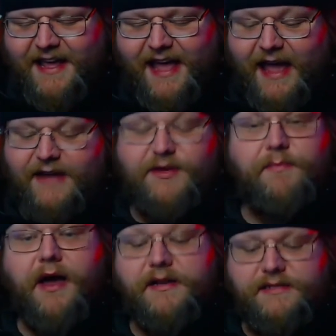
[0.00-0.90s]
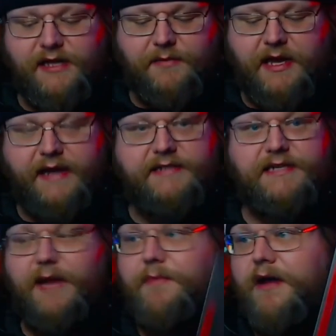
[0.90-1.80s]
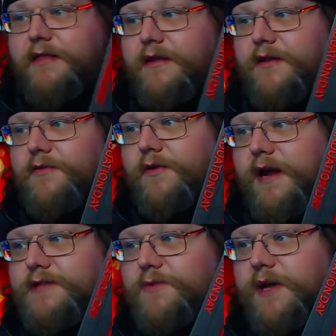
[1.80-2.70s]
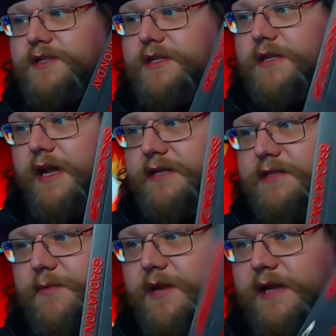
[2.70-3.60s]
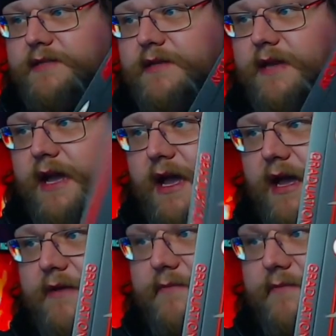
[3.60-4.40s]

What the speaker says: I actually bought a slipcase. I bought the new graduation day slipcase that they had.